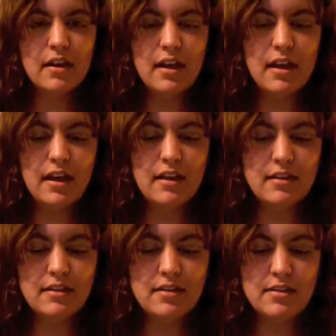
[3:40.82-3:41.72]
and
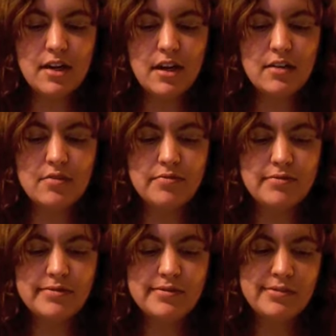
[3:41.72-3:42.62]
this is
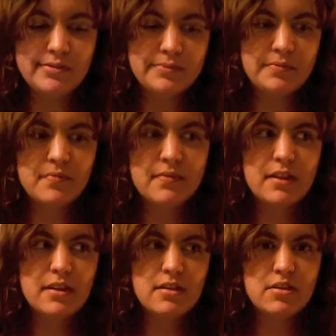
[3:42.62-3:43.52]

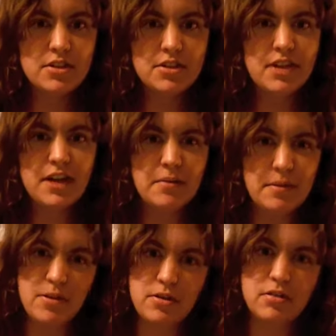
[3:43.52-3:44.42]
just kind of my
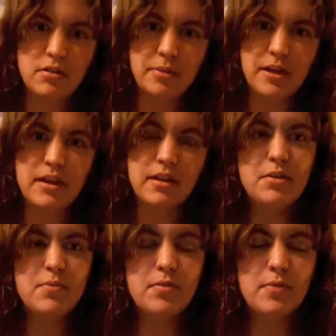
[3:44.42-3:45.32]
personal opinion,
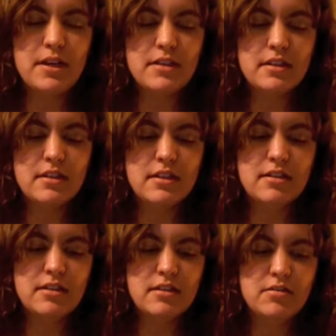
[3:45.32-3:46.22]
with wigs,
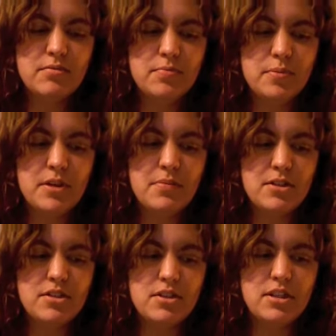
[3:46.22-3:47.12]
you pretty
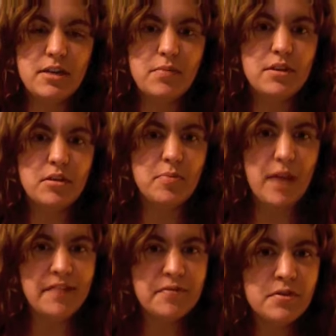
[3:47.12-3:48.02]
much get what you
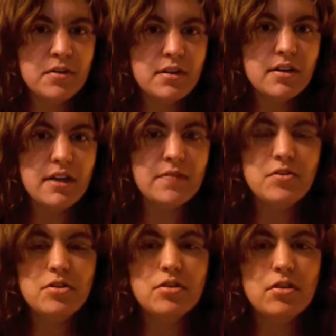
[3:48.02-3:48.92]
pay for. If
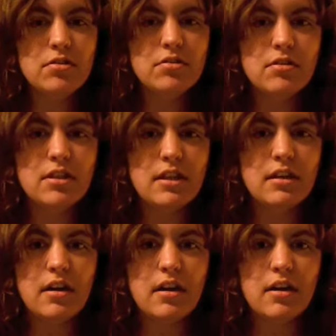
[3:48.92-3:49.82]
you just go to
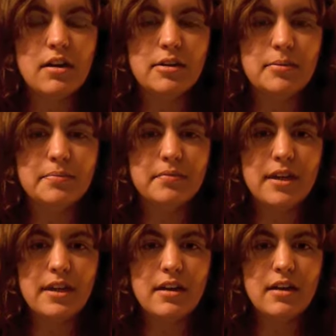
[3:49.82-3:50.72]
the,
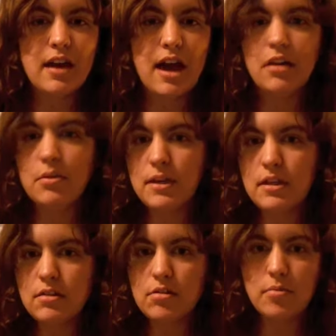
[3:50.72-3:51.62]
like,
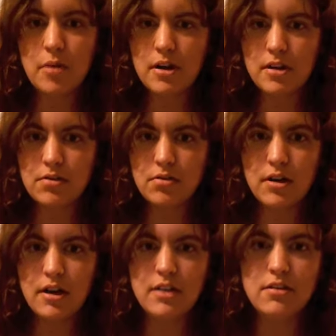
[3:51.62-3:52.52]
Halloween or party
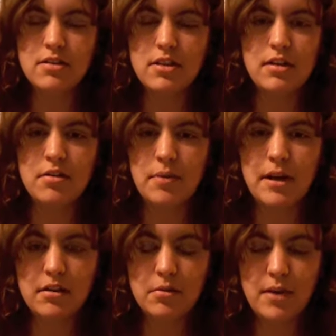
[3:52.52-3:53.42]
store and you just get a
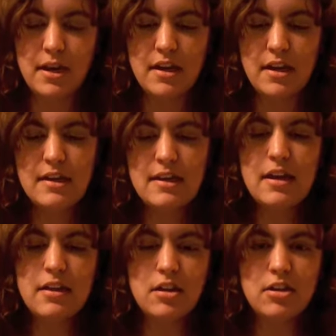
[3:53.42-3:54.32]
regular wig,
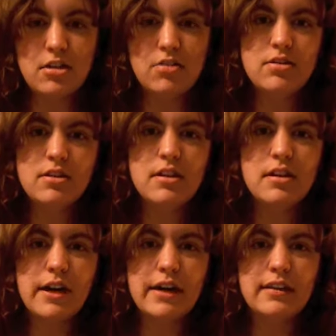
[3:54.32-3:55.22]
they're usually
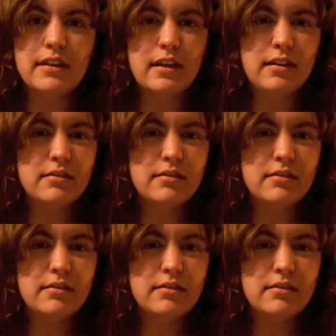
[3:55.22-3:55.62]
not that,